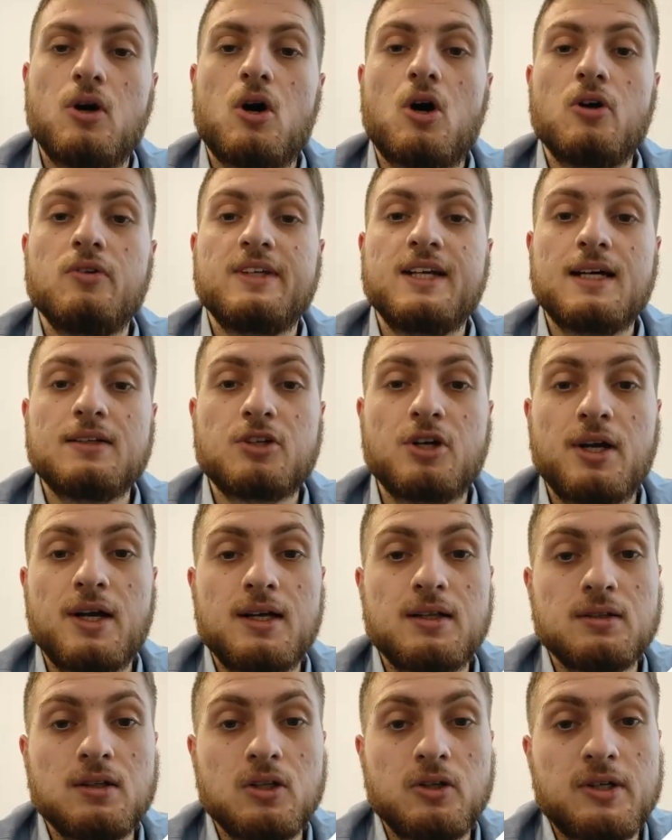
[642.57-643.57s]
On the other
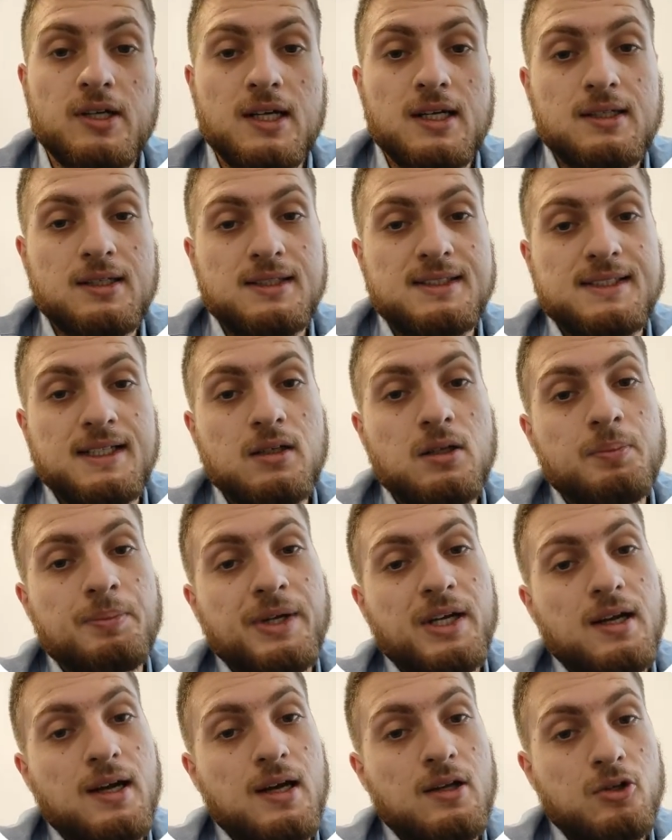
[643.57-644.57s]
hand, looking at a single
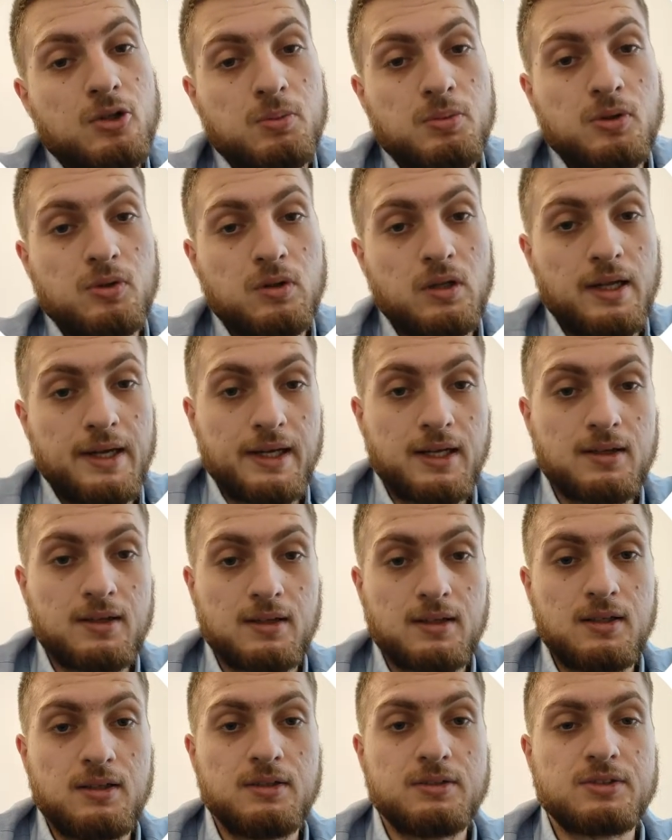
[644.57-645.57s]
peak attribute like
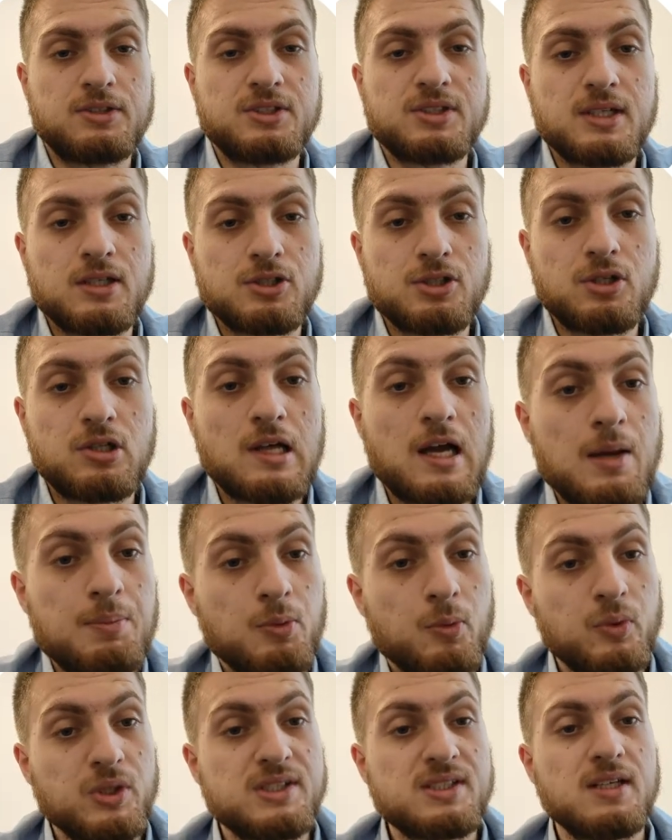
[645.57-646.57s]
the intersection type,
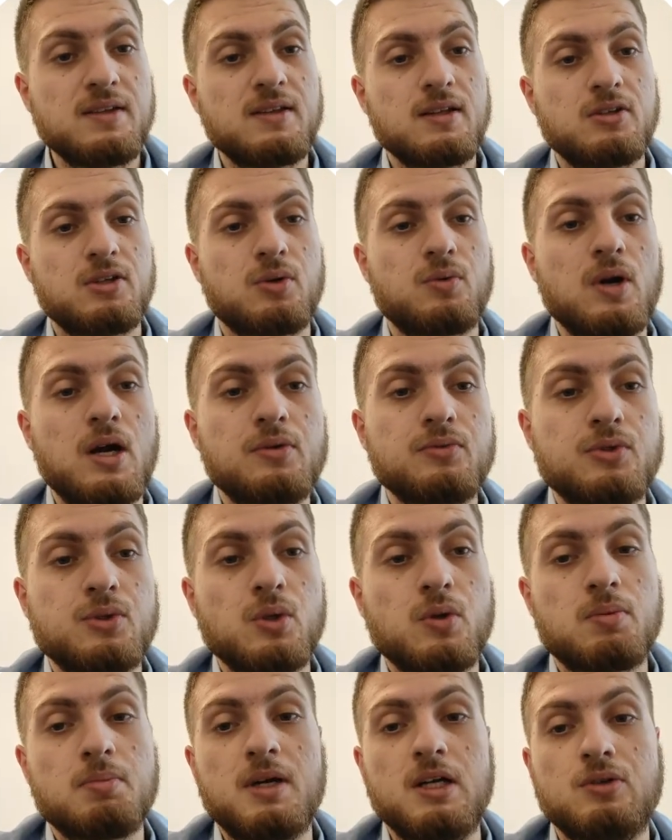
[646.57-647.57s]
we see that the ground
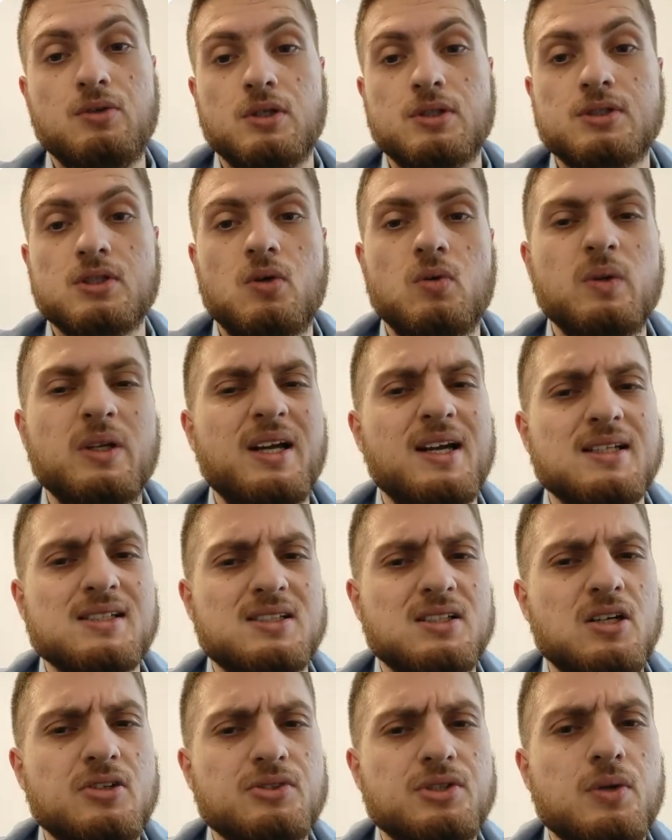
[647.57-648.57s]
truth matrix only has
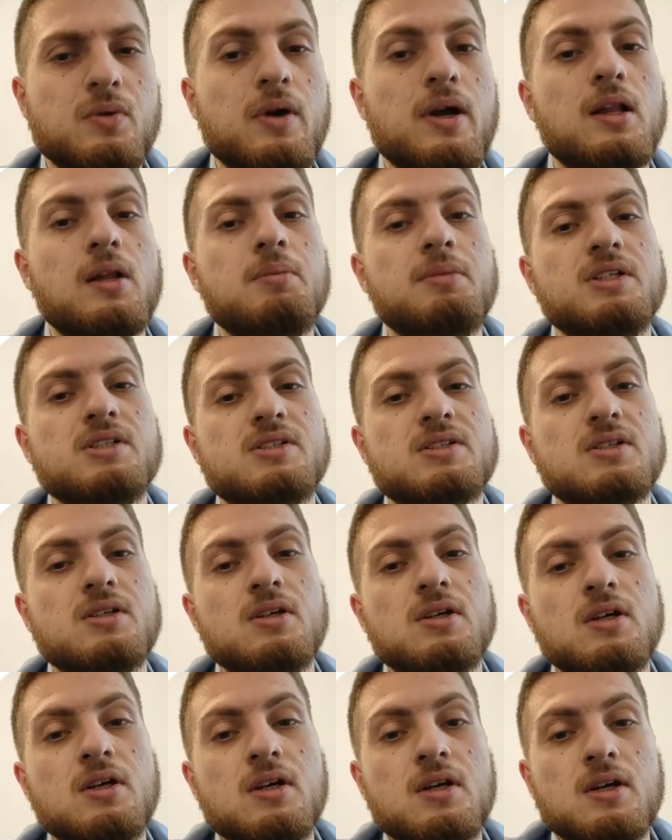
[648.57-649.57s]
non-zero elements
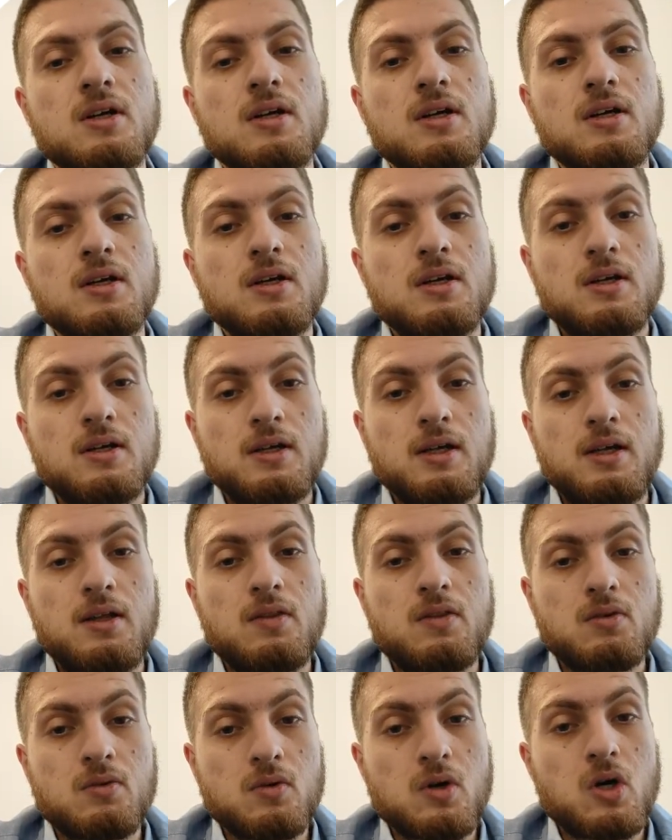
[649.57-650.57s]
in
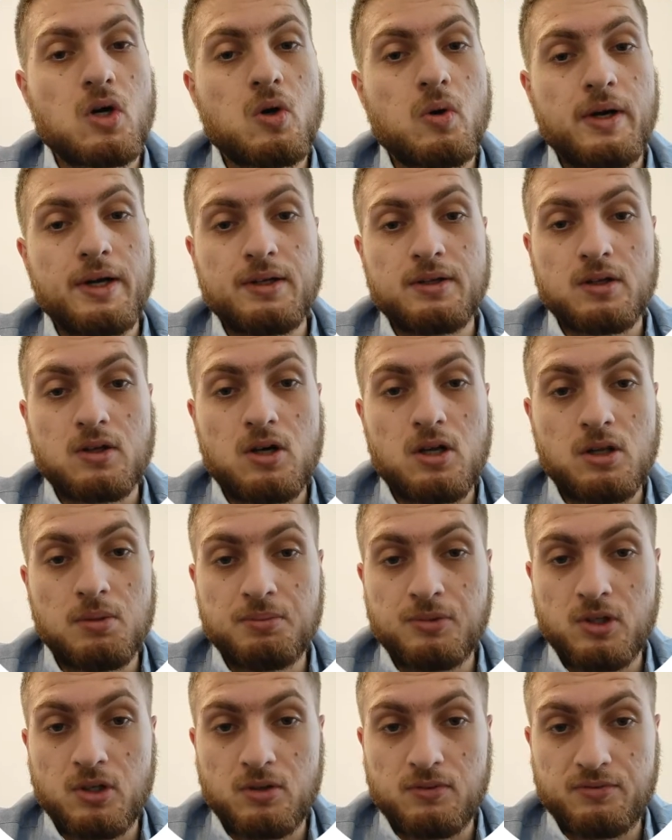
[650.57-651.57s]
the row and the
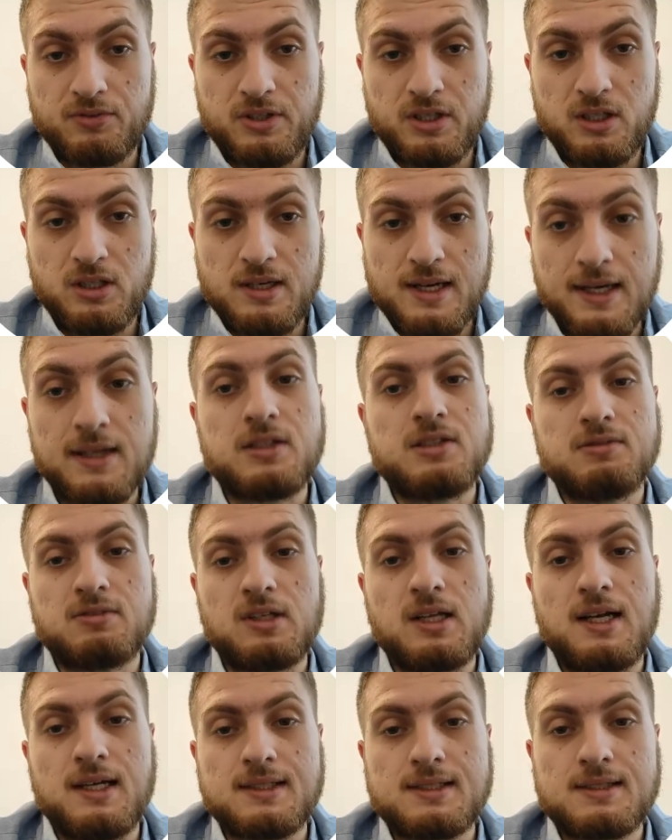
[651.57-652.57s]
column of the negative
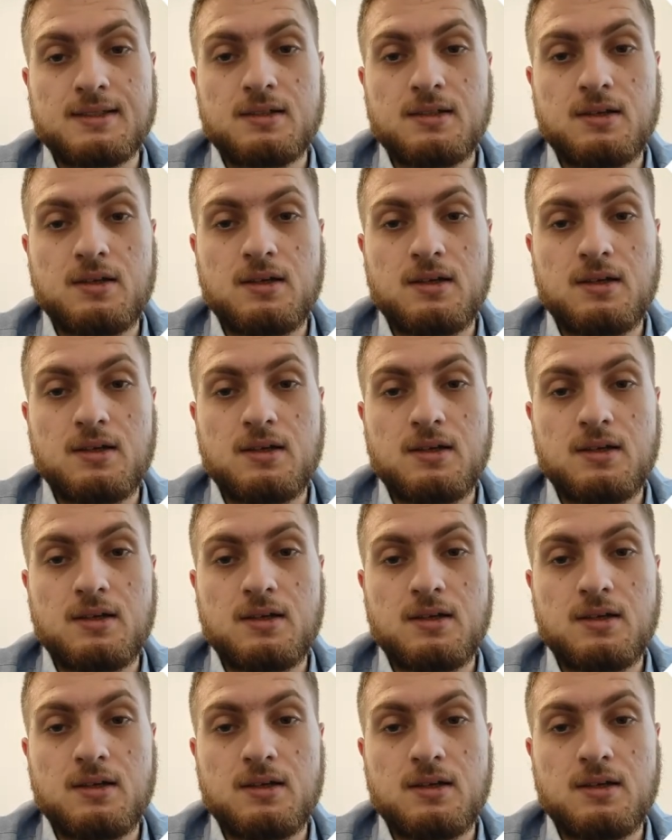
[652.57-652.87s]
class.